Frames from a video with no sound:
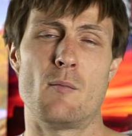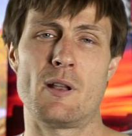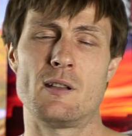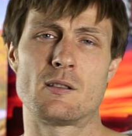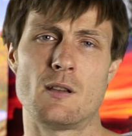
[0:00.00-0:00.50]

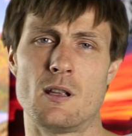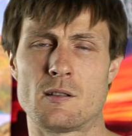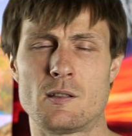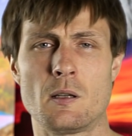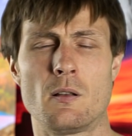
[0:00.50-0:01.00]
but it's
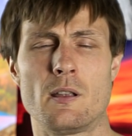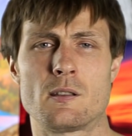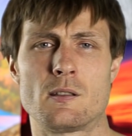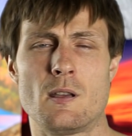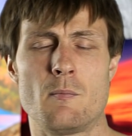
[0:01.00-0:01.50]
it's still
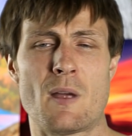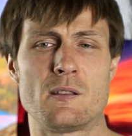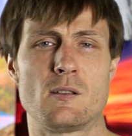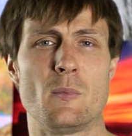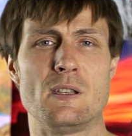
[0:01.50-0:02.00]
it's it might
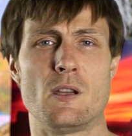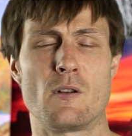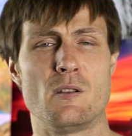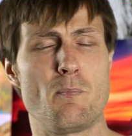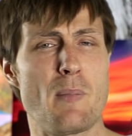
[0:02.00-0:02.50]
still be
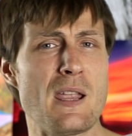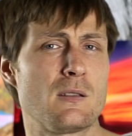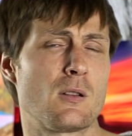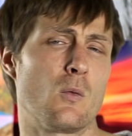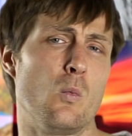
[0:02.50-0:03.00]
different
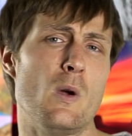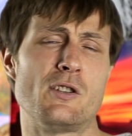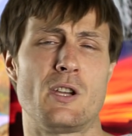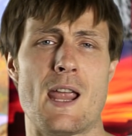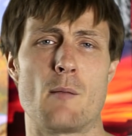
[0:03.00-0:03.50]
based on
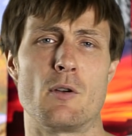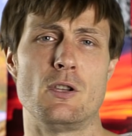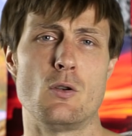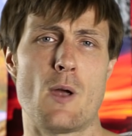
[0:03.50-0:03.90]
which camera you